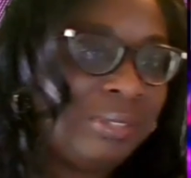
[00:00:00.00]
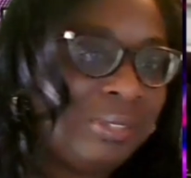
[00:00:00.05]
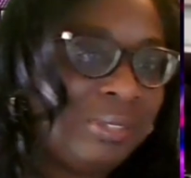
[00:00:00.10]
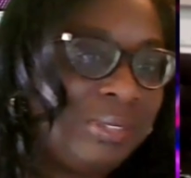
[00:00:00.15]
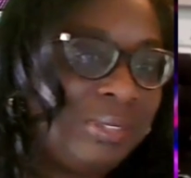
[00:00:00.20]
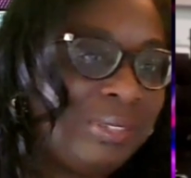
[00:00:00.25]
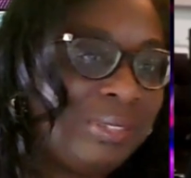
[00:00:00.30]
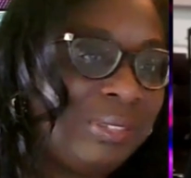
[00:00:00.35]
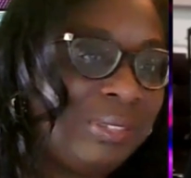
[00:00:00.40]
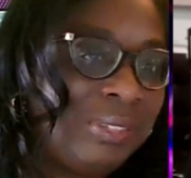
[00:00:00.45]

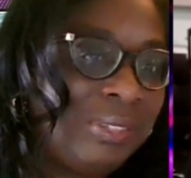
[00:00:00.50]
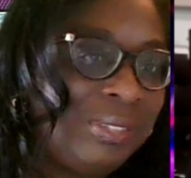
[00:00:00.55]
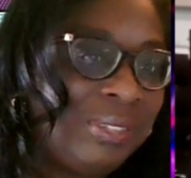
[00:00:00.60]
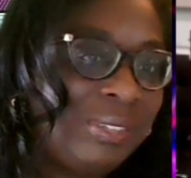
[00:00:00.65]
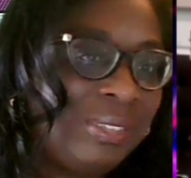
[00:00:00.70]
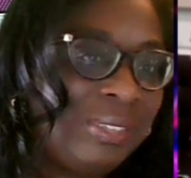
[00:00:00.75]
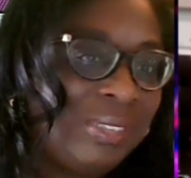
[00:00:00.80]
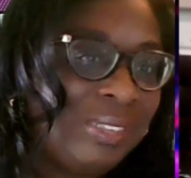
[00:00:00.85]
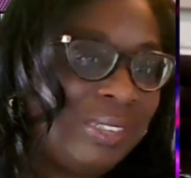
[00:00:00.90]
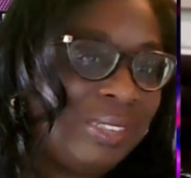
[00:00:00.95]

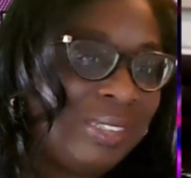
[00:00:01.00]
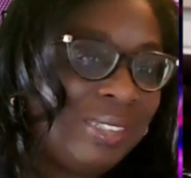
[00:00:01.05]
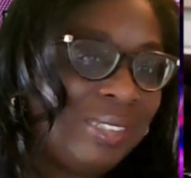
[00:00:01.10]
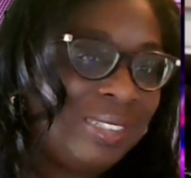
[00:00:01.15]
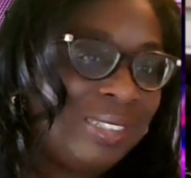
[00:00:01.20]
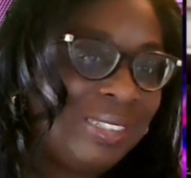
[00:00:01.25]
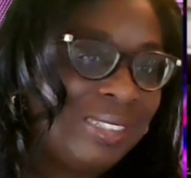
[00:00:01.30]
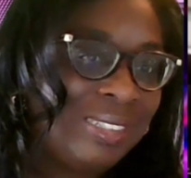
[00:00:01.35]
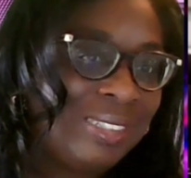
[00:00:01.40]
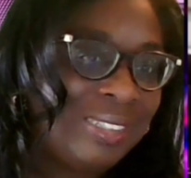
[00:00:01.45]

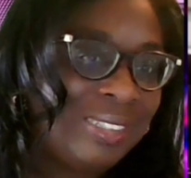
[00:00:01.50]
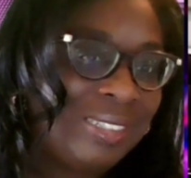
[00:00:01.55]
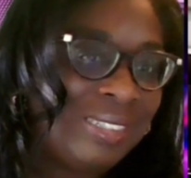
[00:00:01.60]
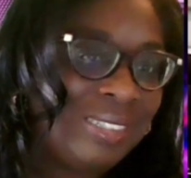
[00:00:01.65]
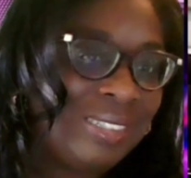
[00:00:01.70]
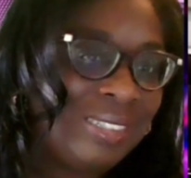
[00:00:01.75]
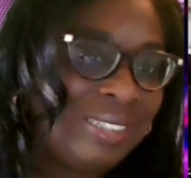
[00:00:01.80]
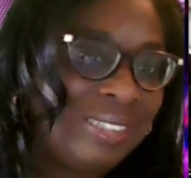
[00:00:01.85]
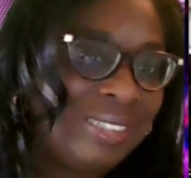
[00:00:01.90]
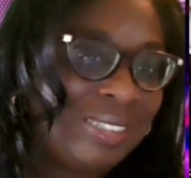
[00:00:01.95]

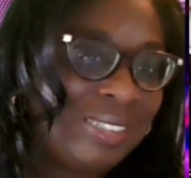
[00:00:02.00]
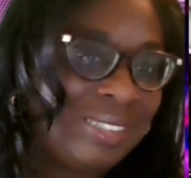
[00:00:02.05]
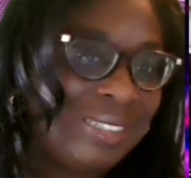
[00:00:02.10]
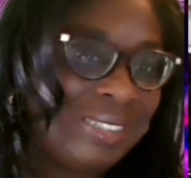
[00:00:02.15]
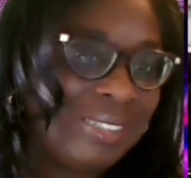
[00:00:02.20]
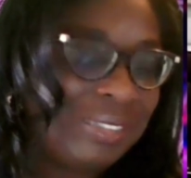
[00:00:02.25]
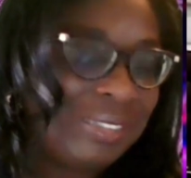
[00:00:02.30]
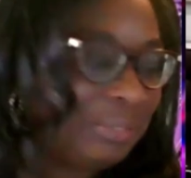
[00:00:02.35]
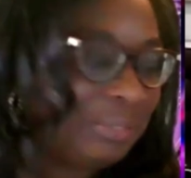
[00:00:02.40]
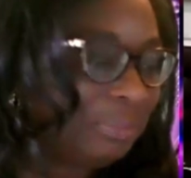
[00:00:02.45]

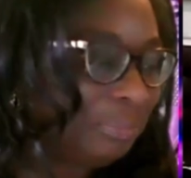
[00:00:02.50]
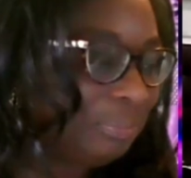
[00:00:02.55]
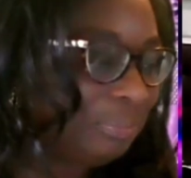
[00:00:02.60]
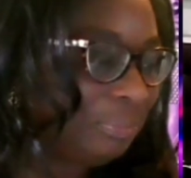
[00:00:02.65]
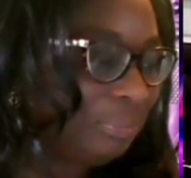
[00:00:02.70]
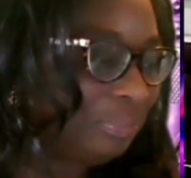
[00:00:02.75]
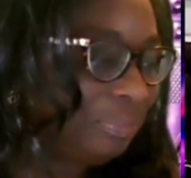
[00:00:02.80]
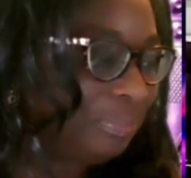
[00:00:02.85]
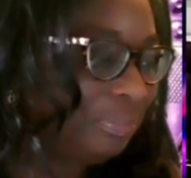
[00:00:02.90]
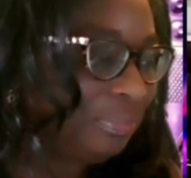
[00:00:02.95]

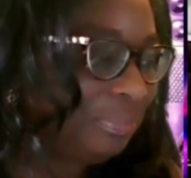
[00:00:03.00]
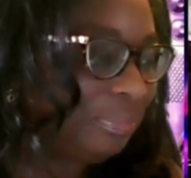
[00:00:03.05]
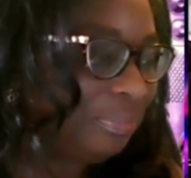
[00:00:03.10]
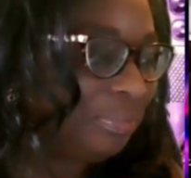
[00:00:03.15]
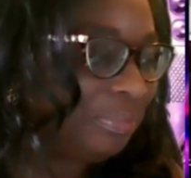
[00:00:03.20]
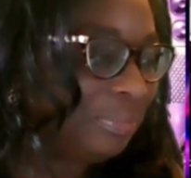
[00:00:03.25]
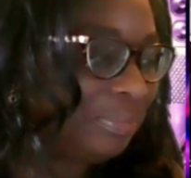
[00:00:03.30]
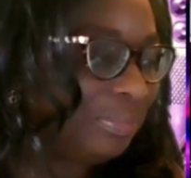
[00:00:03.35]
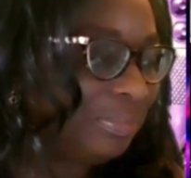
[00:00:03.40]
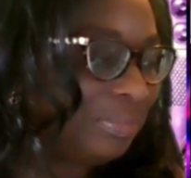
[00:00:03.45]

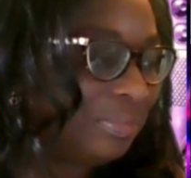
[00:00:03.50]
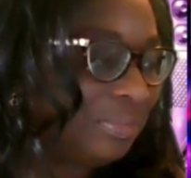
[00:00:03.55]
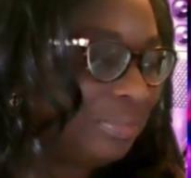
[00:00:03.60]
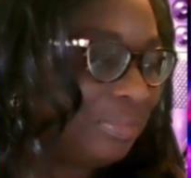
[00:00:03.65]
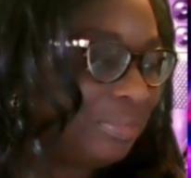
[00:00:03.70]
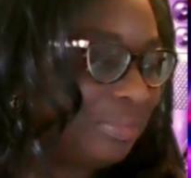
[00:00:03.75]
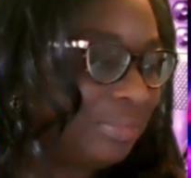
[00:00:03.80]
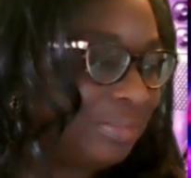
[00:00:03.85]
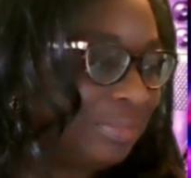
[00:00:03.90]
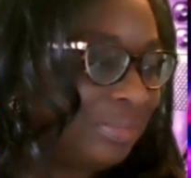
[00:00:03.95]

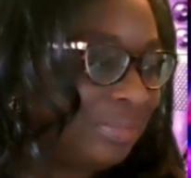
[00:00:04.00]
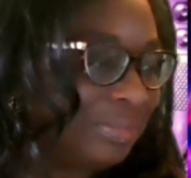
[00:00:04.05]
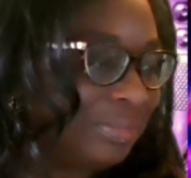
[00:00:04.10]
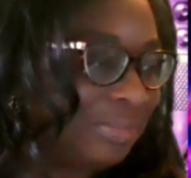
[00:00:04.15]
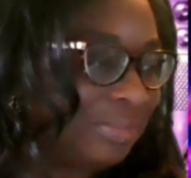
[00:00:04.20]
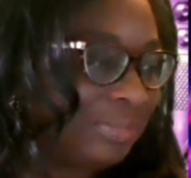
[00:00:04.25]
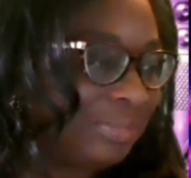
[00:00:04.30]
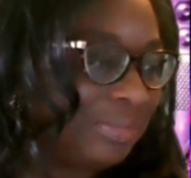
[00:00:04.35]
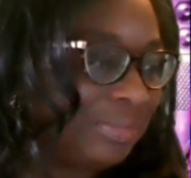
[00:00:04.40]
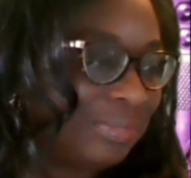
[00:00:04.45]

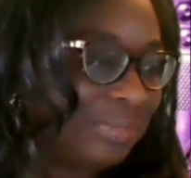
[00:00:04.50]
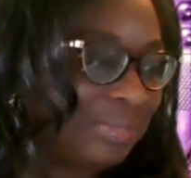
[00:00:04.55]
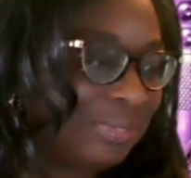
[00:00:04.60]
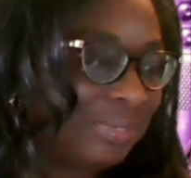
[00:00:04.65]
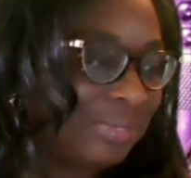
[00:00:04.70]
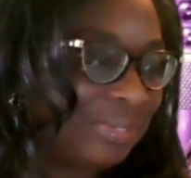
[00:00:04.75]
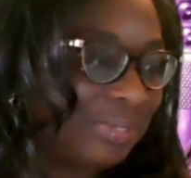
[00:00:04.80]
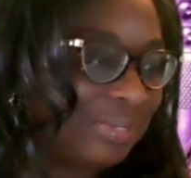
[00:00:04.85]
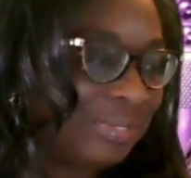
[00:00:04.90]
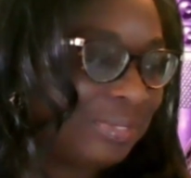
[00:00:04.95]

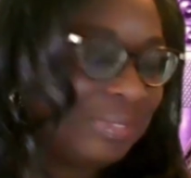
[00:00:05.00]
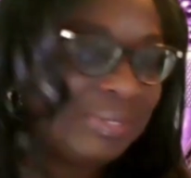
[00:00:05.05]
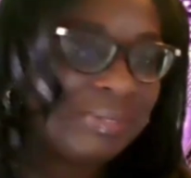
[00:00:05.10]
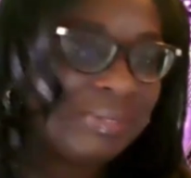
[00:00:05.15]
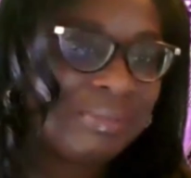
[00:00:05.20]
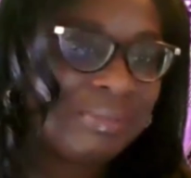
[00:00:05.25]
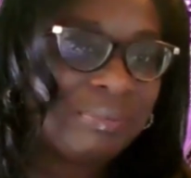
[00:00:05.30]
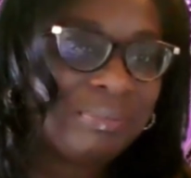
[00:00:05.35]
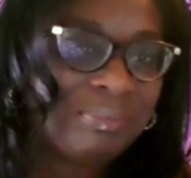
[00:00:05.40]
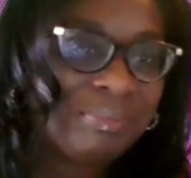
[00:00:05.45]

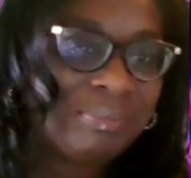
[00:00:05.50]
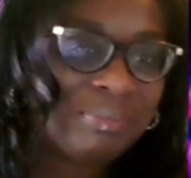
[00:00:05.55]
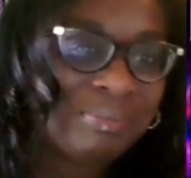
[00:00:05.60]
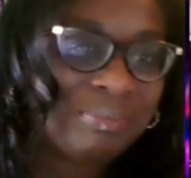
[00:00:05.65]
No words are spoken by the person on screen.